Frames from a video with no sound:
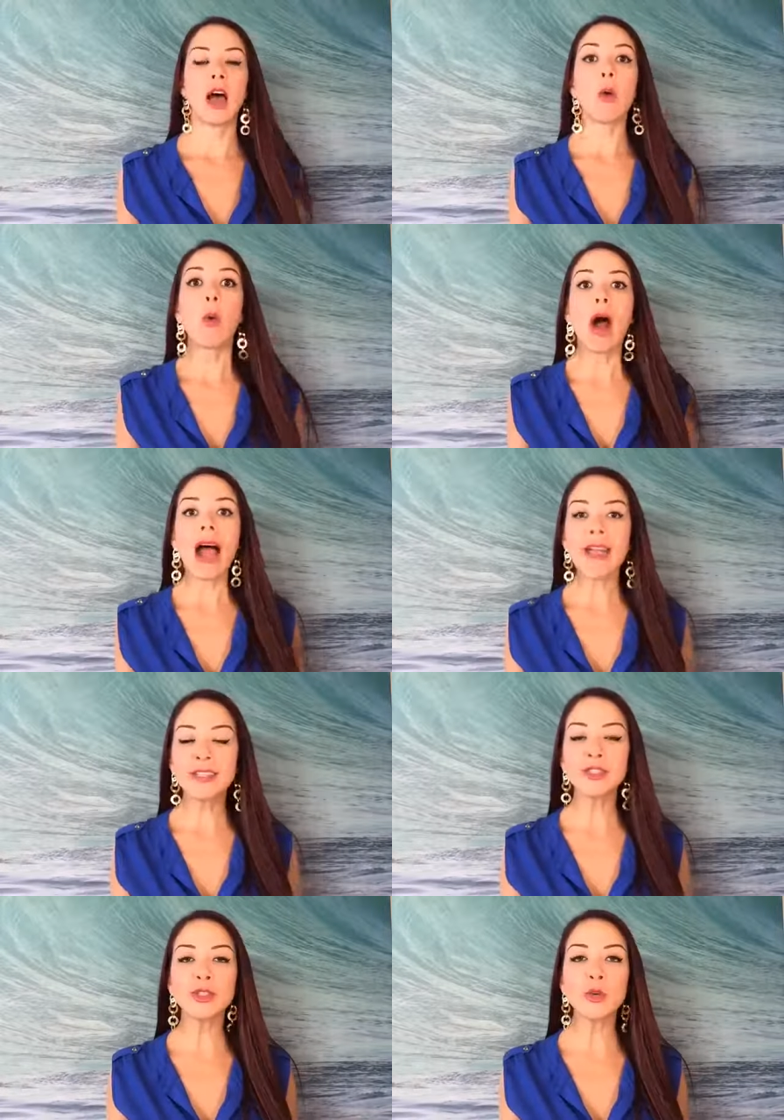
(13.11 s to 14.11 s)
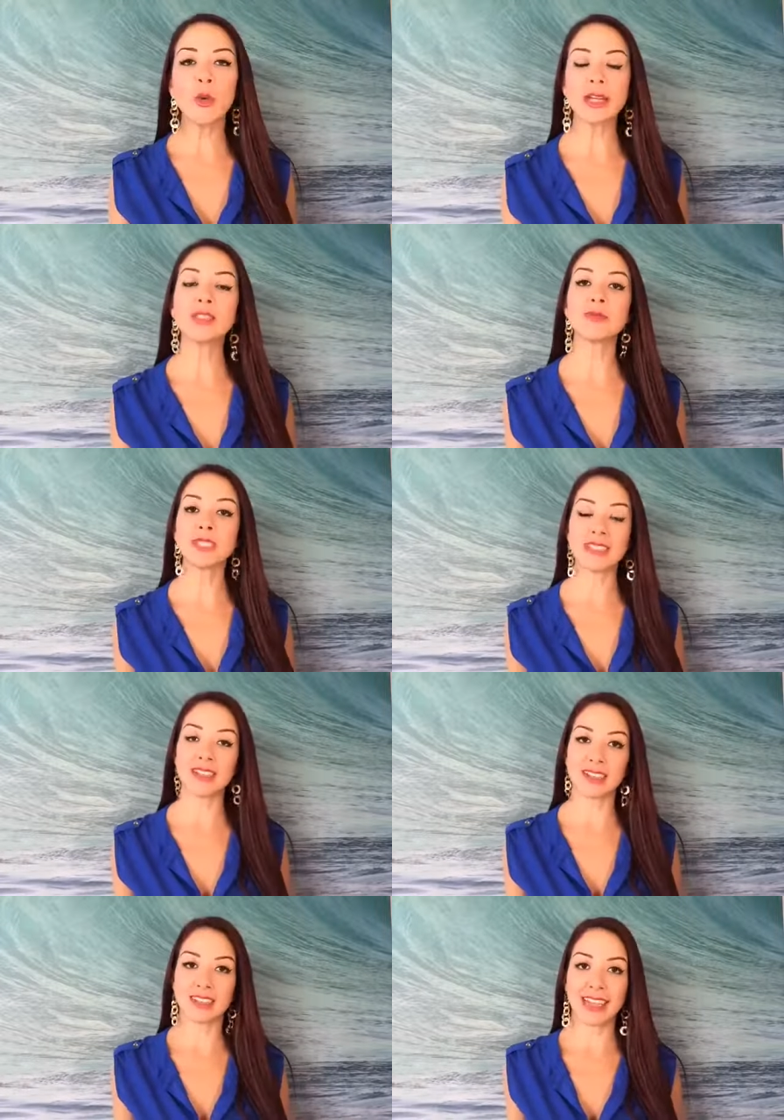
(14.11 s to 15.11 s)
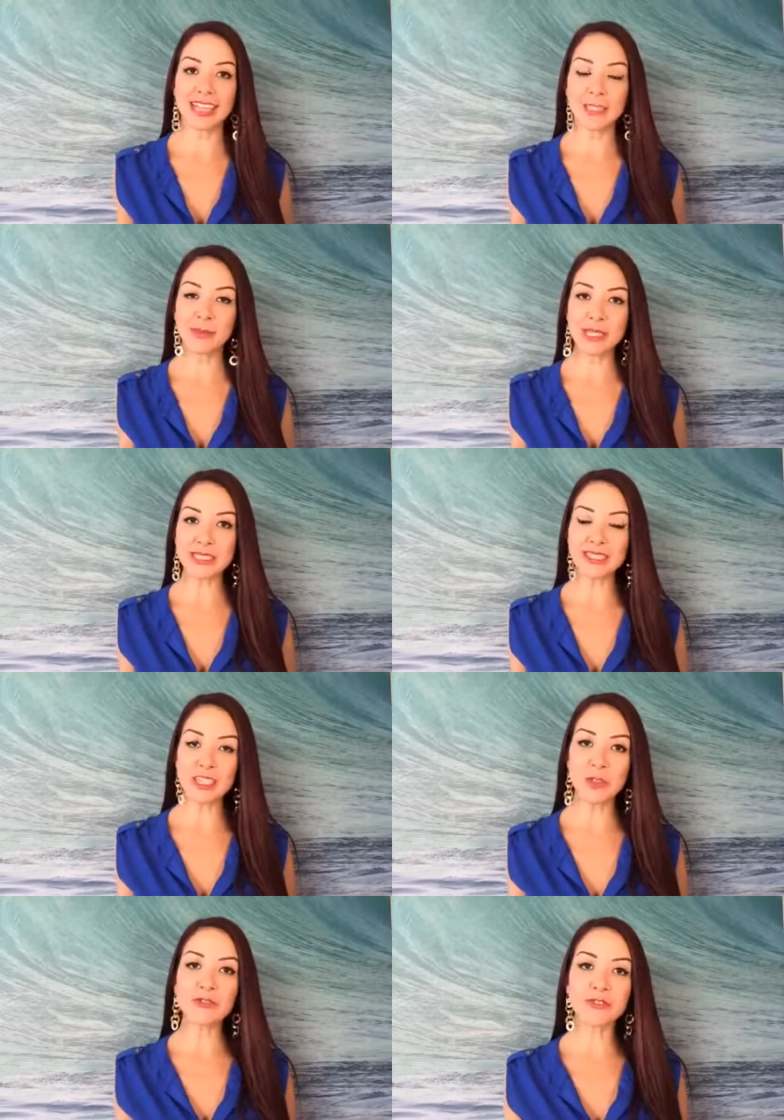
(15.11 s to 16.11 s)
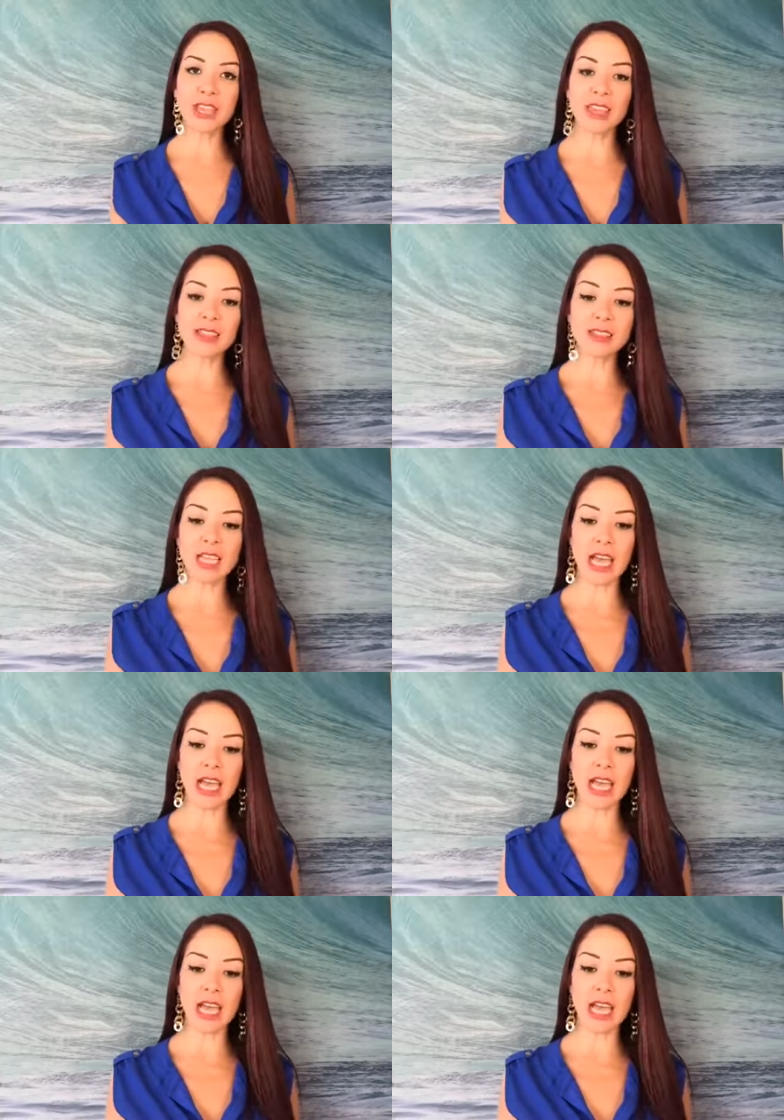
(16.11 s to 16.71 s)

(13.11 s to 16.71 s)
why do you want to be seen as an expert in your field,